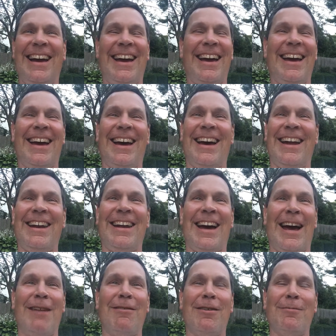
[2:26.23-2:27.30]
And
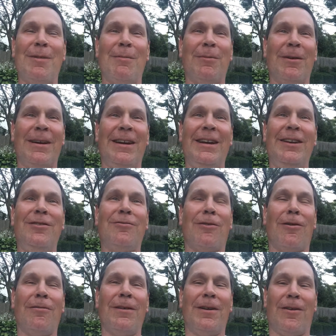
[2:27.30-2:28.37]
I remember he
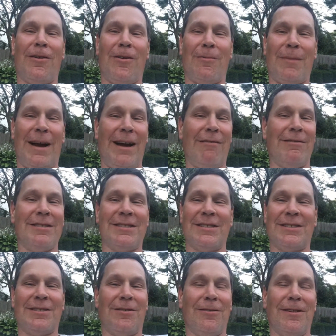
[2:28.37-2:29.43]
drove it home. I was
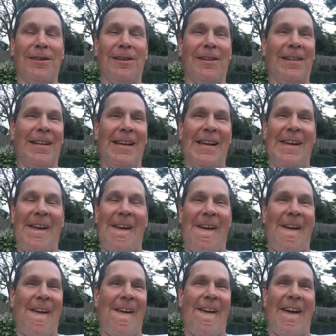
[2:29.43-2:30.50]
just so little.
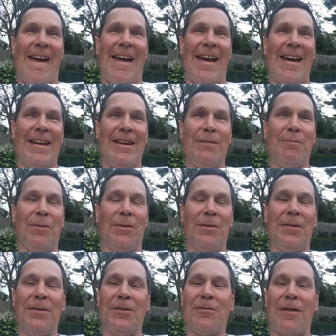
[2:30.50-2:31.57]
And he
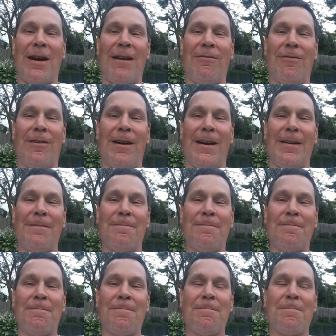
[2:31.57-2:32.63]
pulled in the driveway.
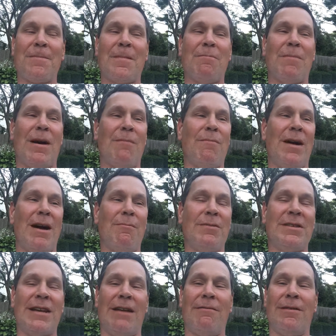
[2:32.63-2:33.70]
My mom
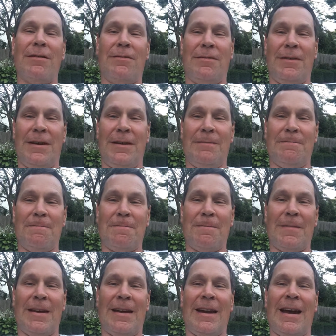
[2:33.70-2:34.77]
was having a fit,
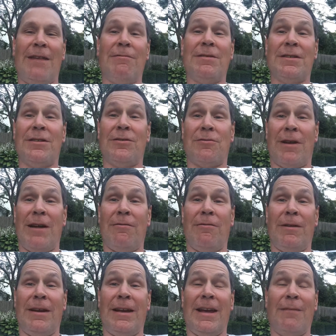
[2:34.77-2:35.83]
and I was in the driveway
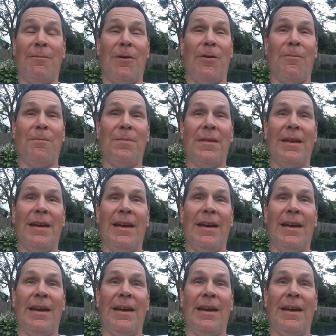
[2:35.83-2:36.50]
when he came home.